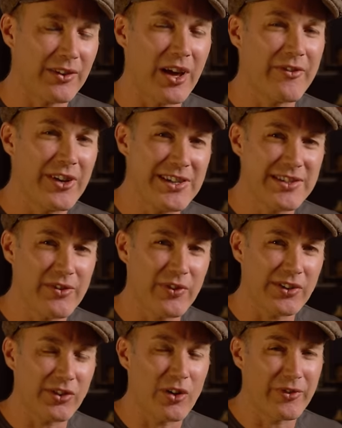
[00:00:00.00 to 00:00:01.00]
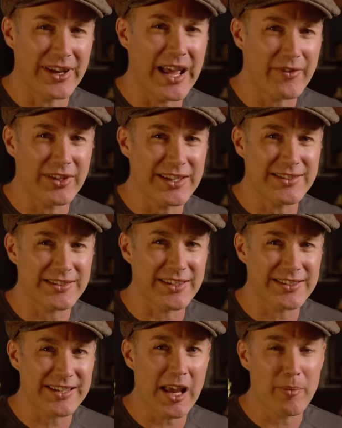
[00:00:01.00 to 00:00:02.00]
life easy for yourself and have an
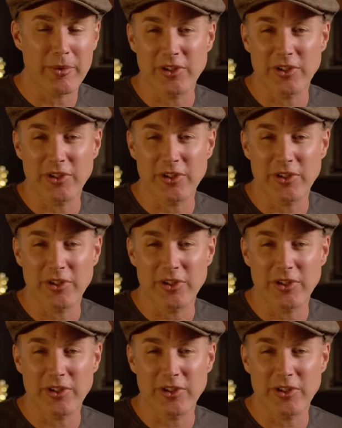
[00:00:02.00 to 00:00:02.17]
instant sound,